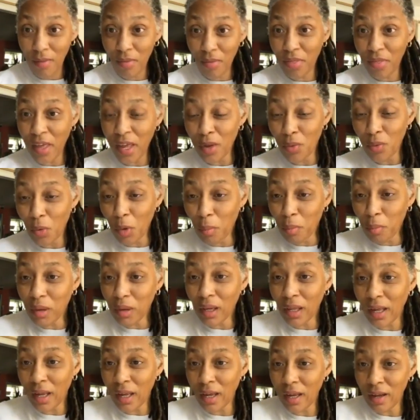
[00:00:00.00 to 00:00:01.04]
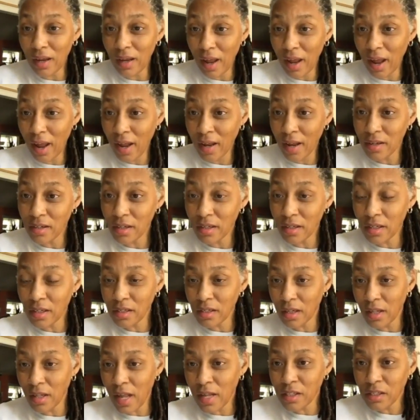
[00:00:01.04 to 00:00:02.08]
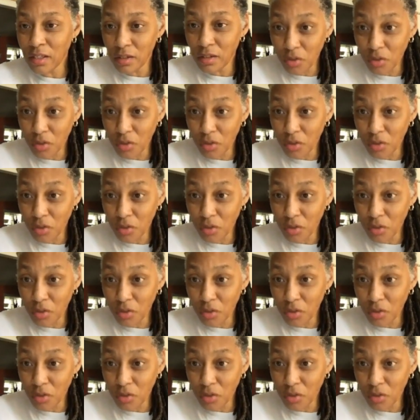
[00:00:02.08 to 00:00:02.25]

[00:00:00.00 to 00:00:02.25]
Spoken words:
They will play at that's